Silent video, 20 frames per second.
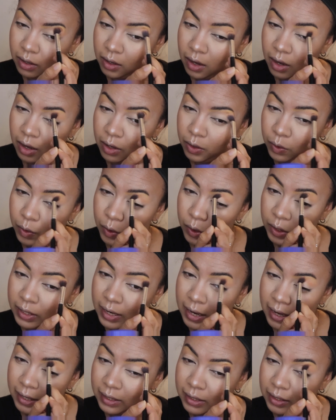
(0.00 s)
under
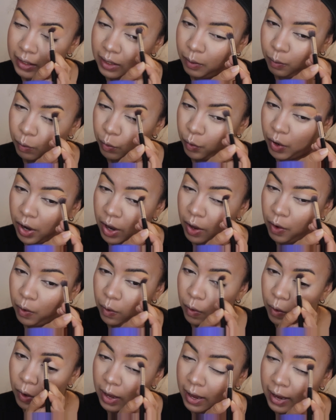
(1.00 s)
that
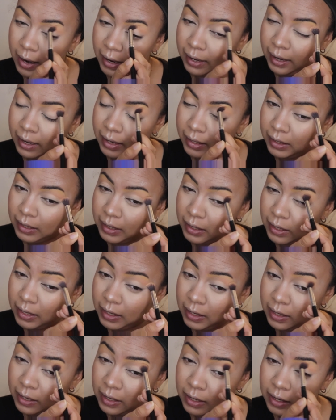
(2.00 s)
brow highlight
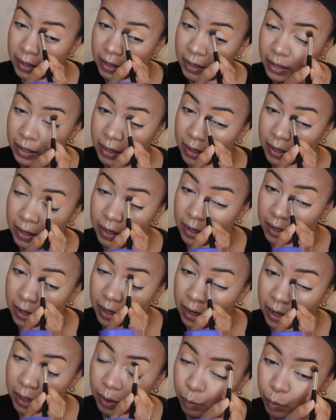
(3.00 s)

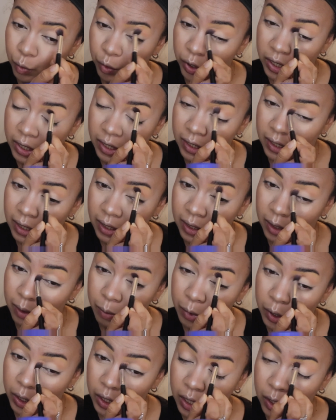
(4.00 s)
and bringing it a
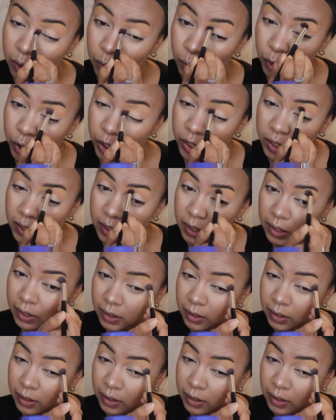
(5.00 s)
little bit inwards.